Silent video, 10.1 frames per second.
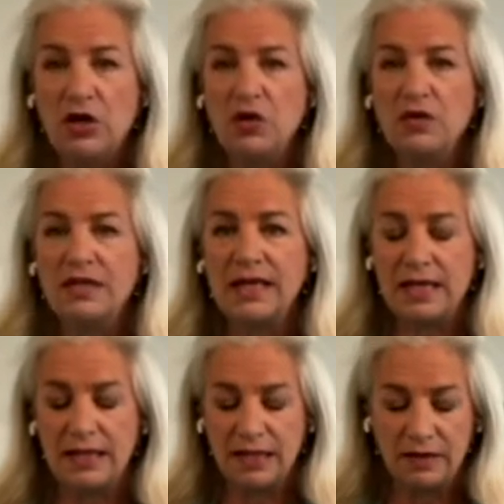you
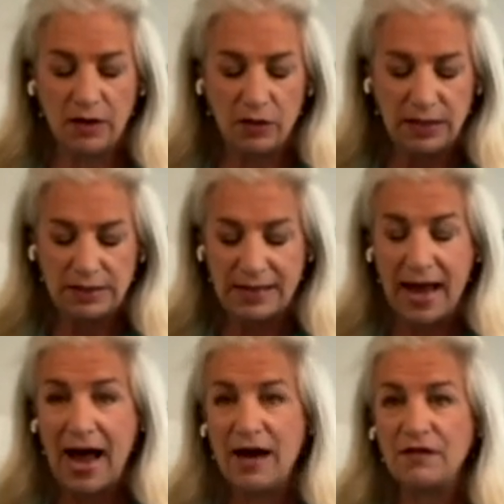said that there is
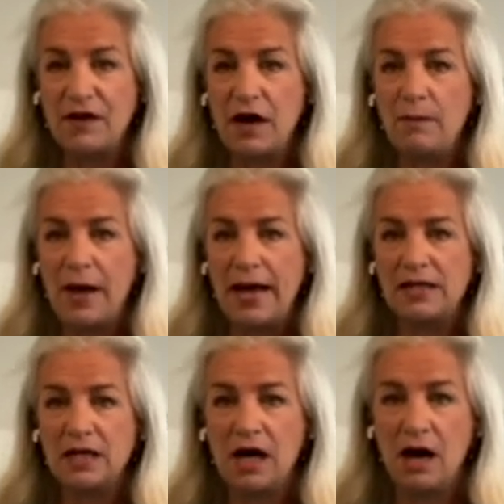a half cup
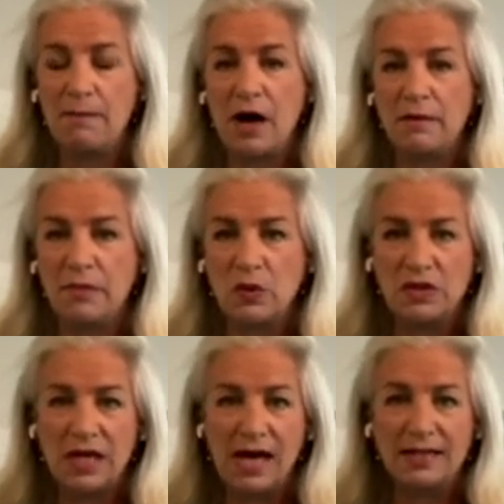and a cup on yes.
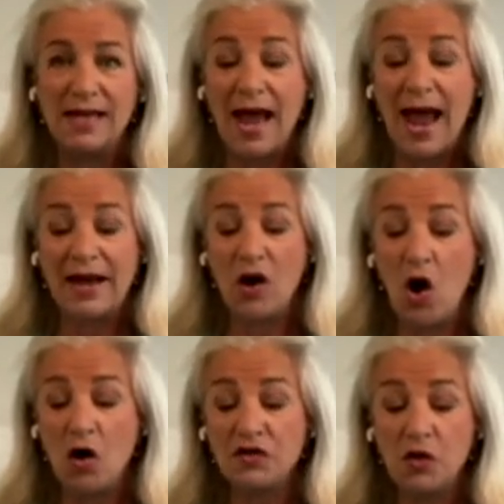both sides. Yes. And
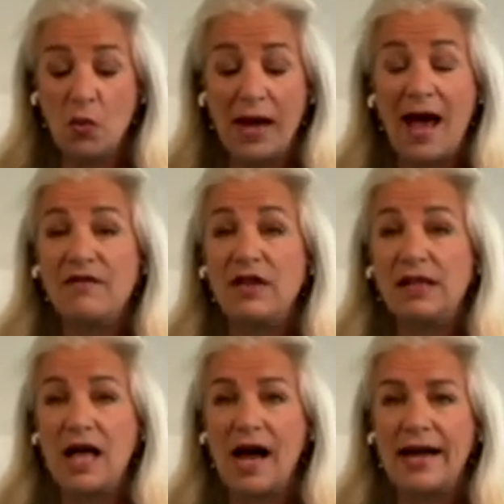also, we have a
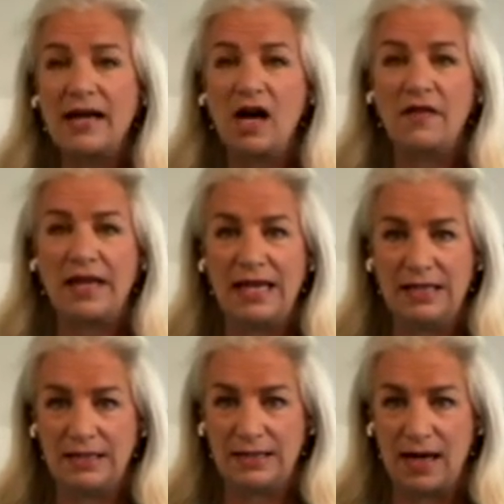line on
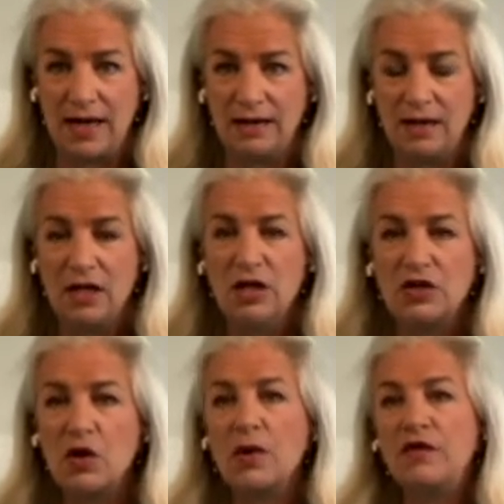the inside.
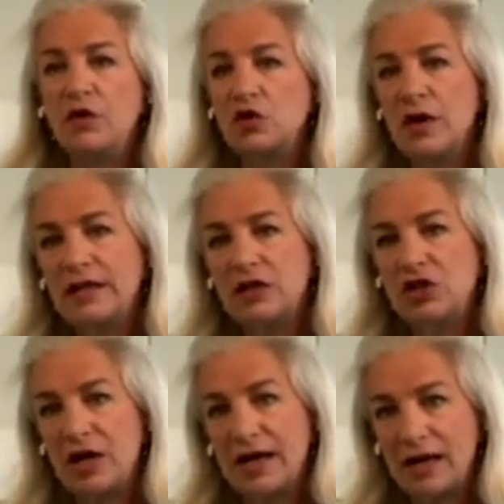Oh, so if you're you. trying
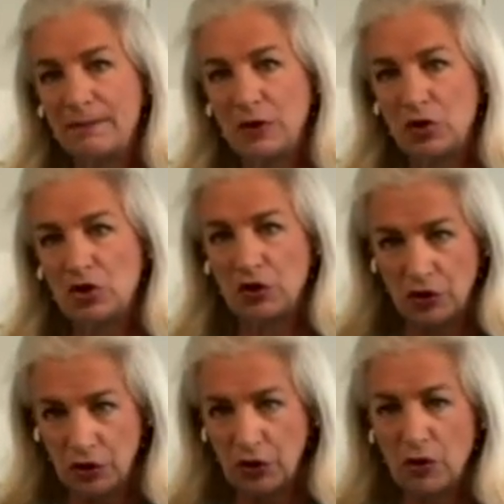to shake up your
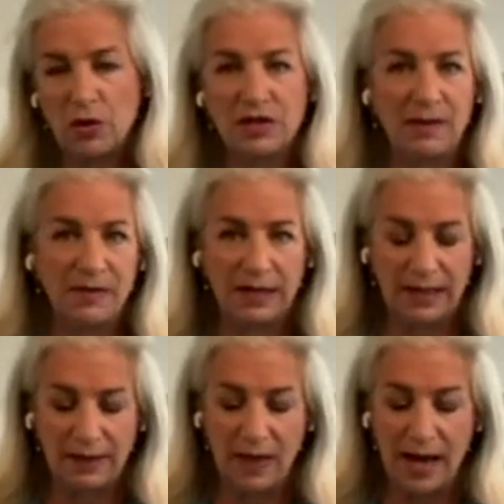sugar or something
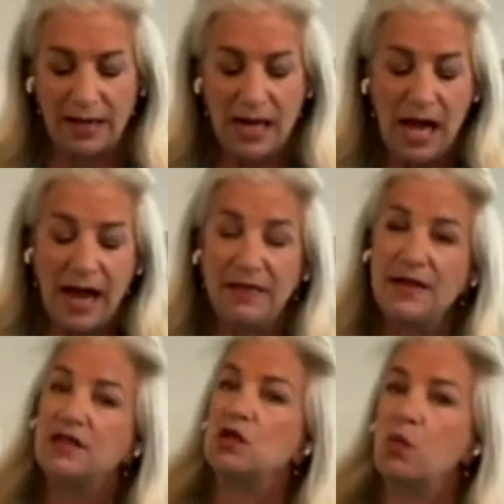like that,
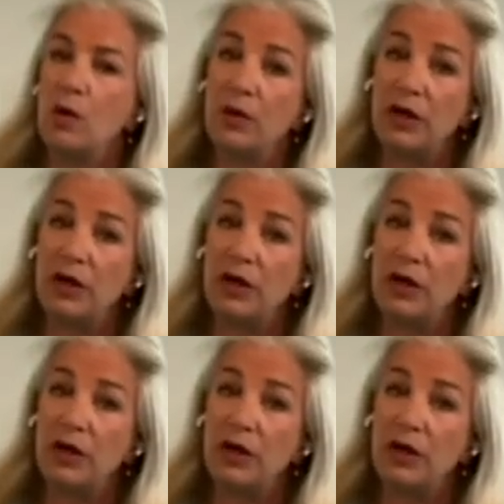and this is what